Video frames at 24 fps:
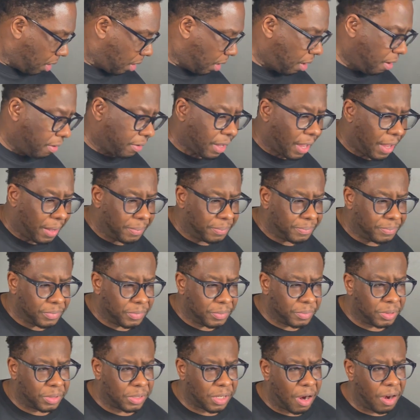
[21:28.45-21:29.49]
Okay, I'm
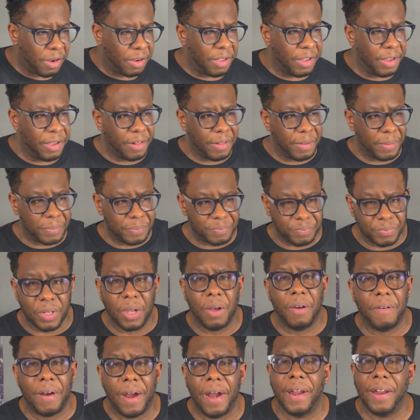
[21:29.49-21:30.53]
starting to hear it.
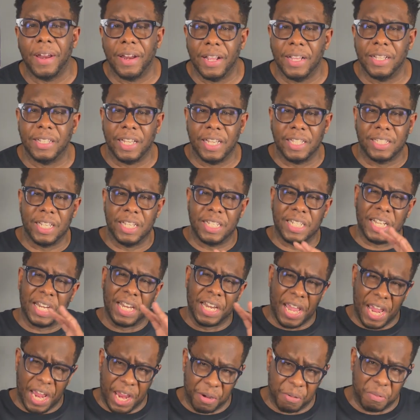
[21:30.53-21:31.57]
All right, it's a
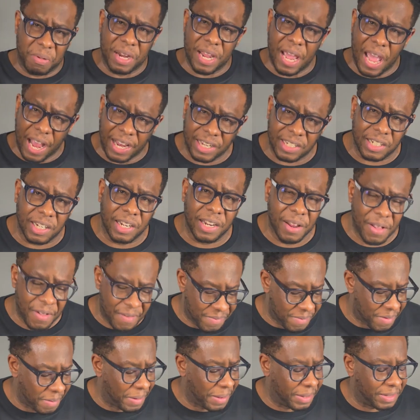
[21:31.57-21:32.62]
delayed reaction.
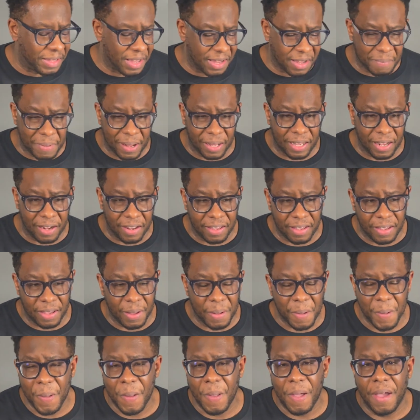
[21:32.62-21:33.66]
Let me think about that again.
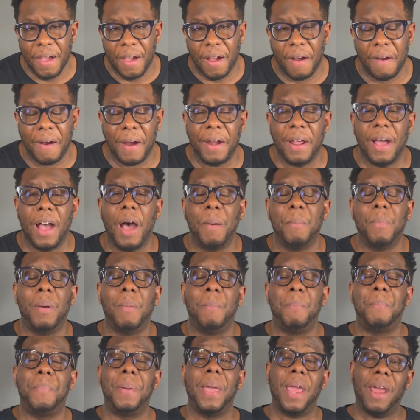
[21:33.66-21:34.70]
All right, I'm gonna
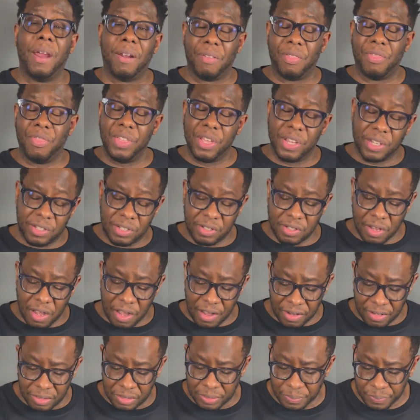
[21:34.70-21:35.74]
pair this
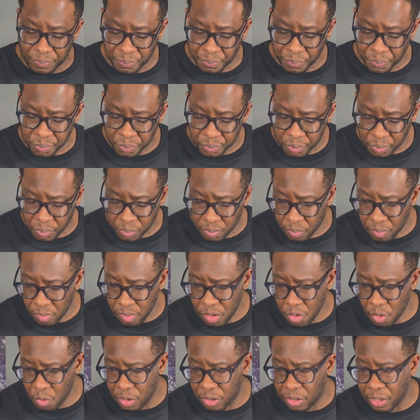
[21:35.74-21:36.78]
sauce
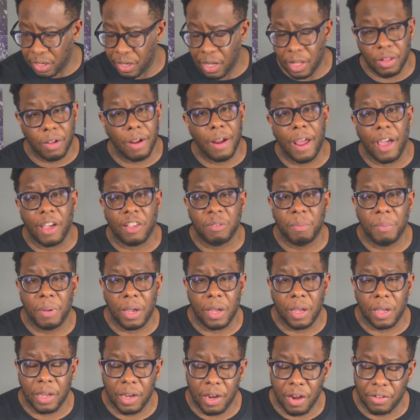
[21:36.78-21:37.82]
with another
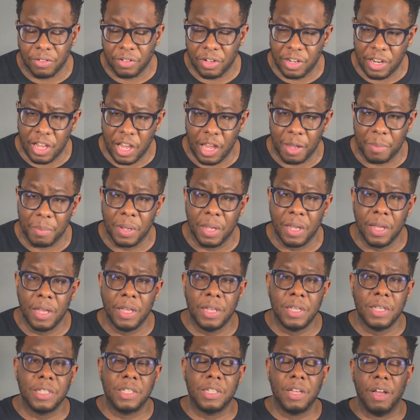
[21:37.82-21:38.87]
X-Men character named
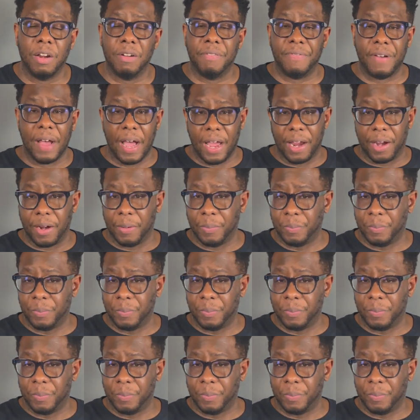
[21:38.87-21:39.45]
Sunfire.